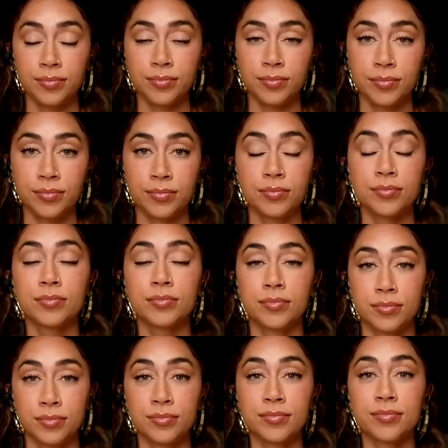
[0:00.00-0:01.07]

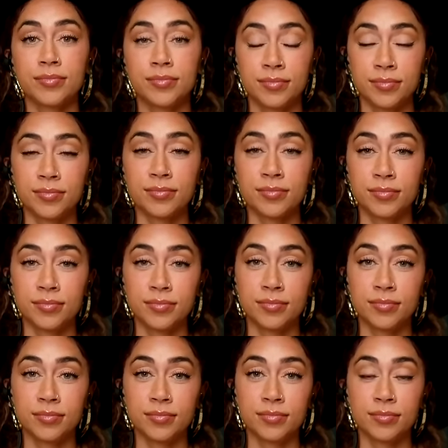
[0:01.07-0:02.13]

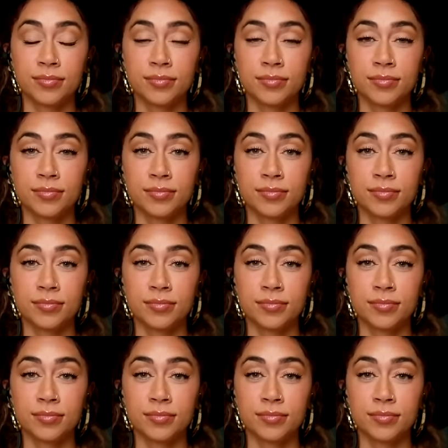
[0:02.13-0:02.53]
The person shown says nothing.